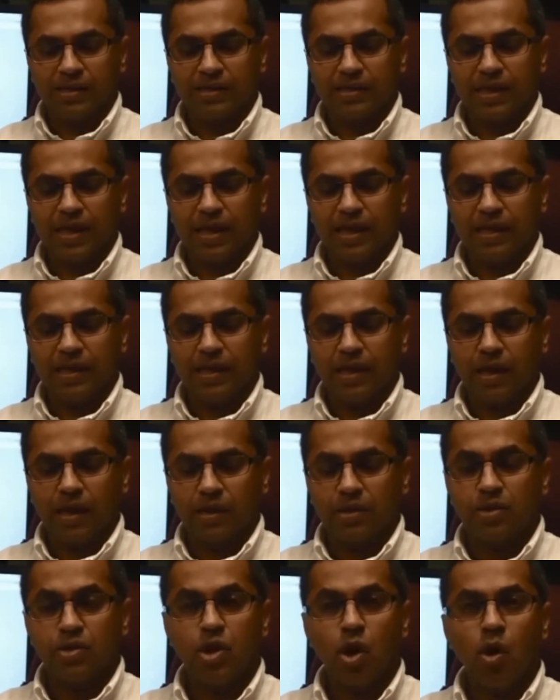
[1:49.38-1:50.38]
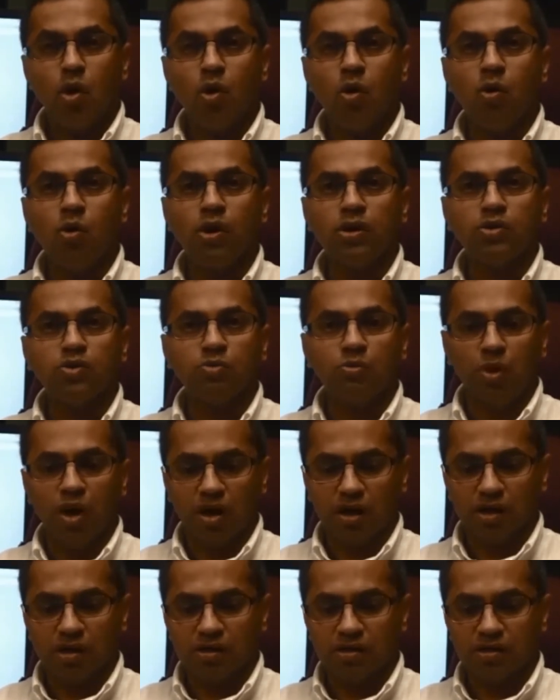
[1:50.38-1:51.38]
said no to
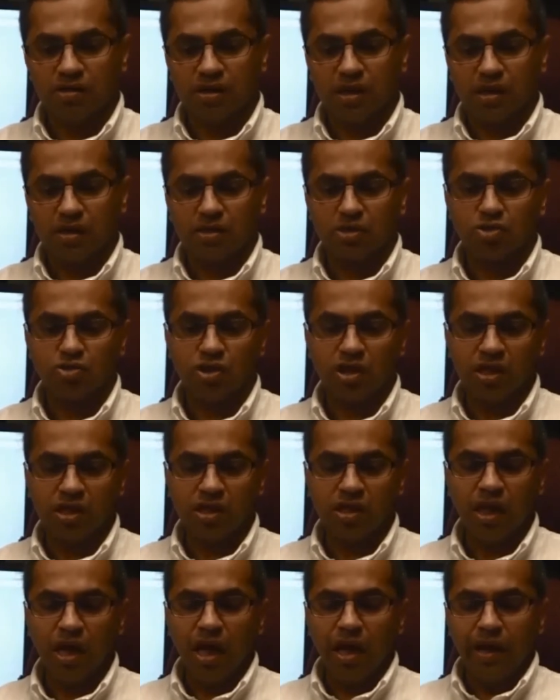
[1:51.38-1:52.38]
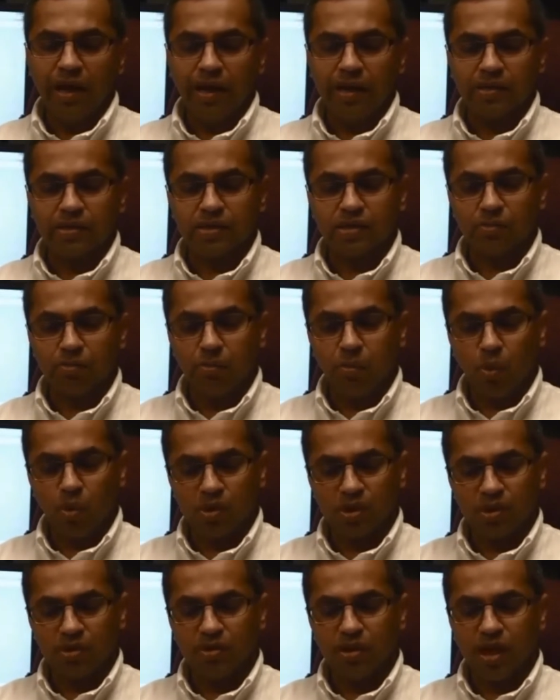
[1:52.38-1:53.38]
models, 3
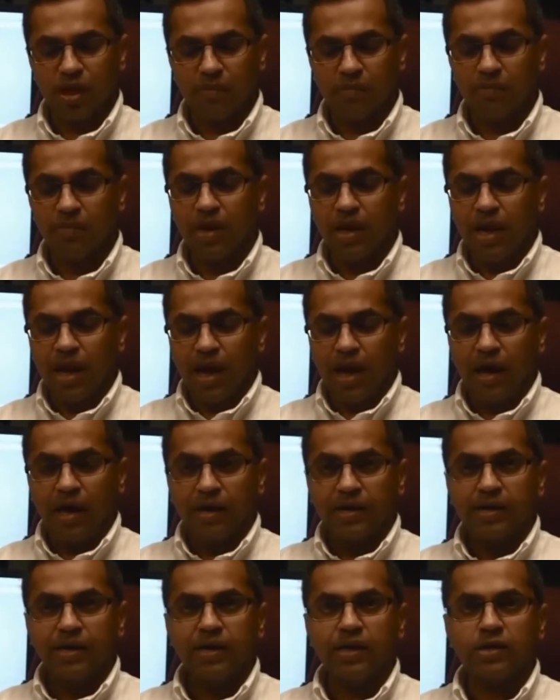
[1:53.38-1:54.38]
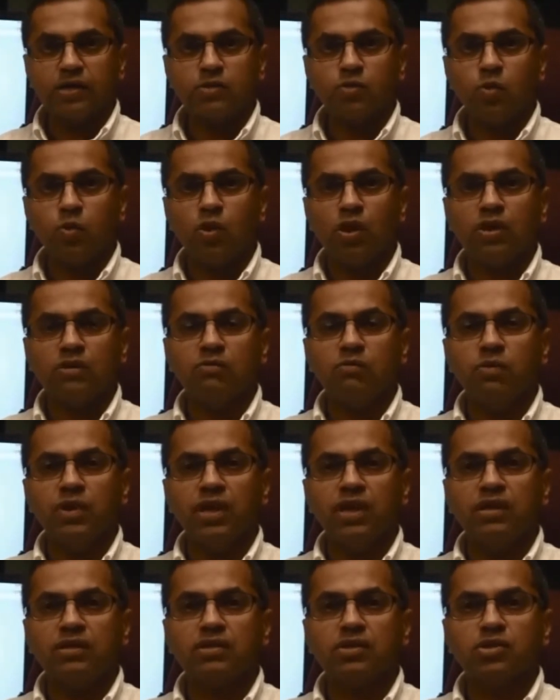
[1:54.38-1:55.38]
supported them. Here's what
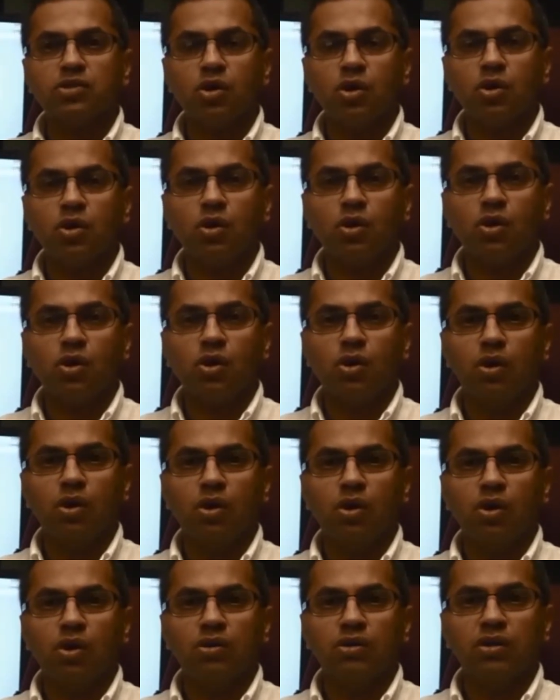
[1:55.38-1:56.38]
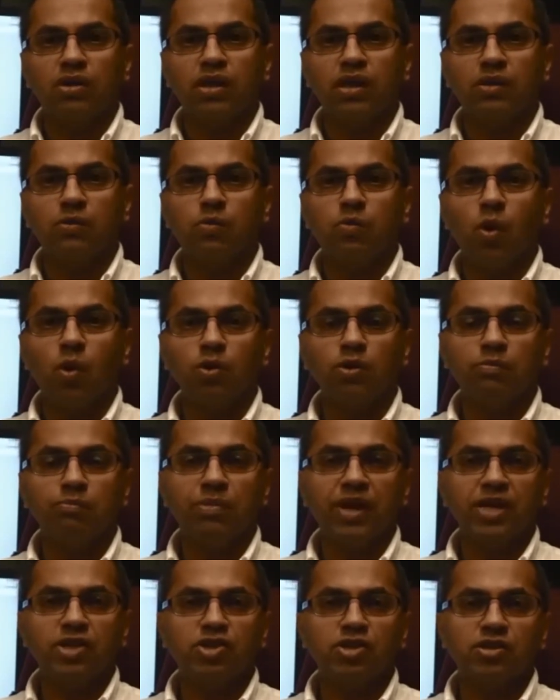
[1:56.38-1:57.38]
we saw on the vote
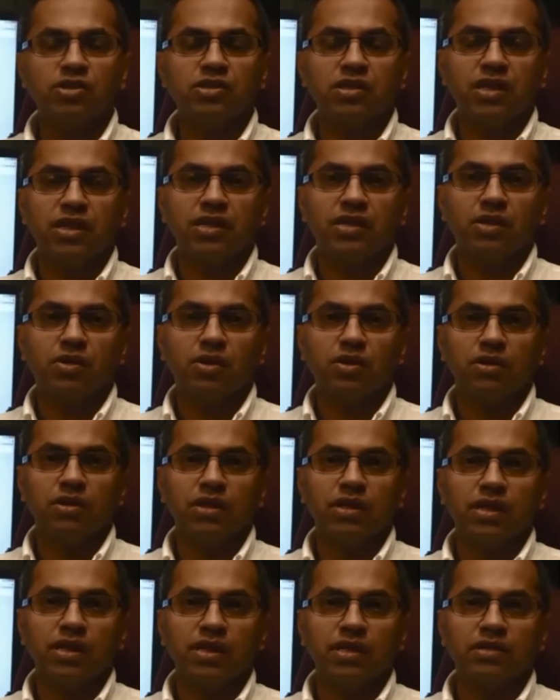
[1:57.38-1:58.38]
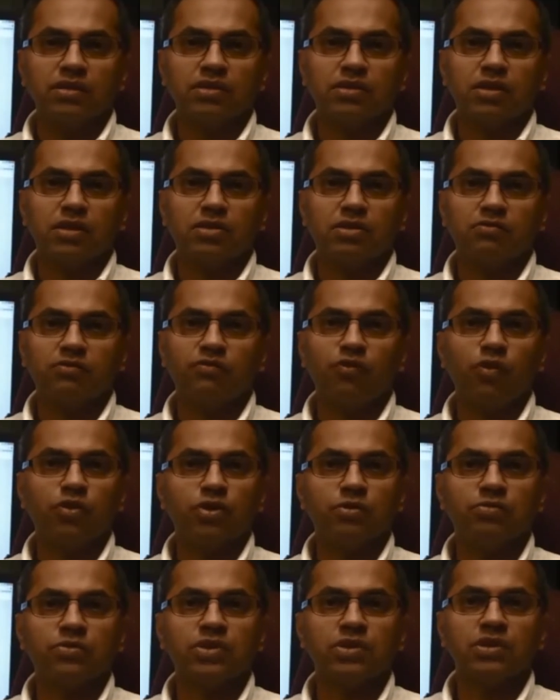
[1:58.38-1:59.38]
pages and on the discussion
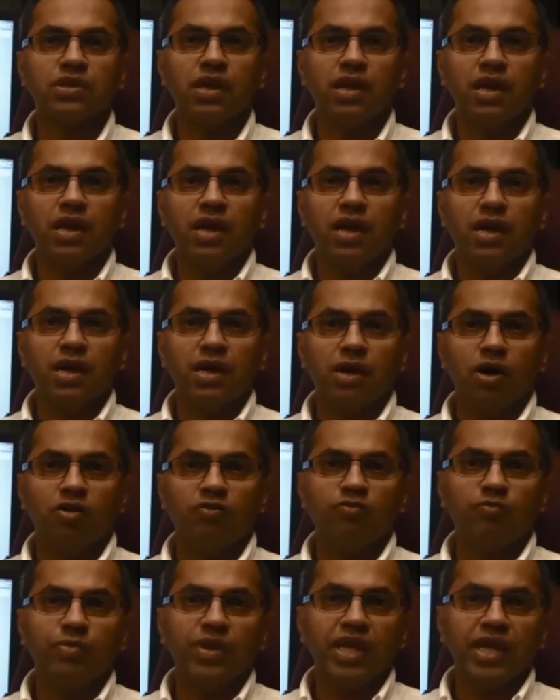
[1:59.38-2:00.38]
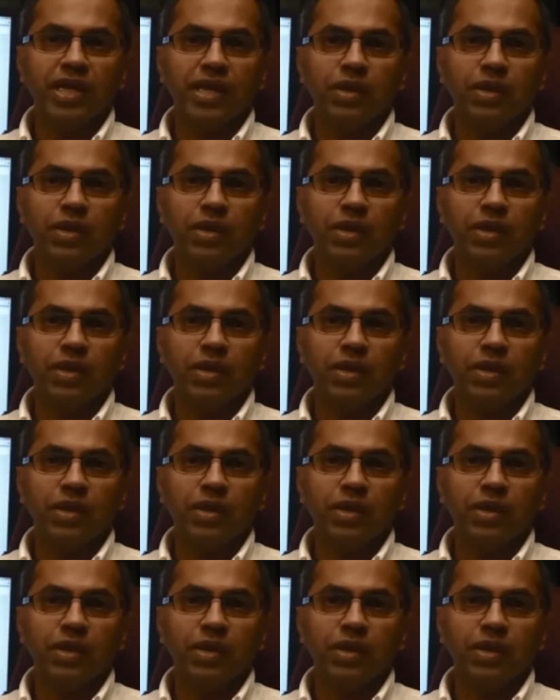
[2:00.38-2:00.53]
forums of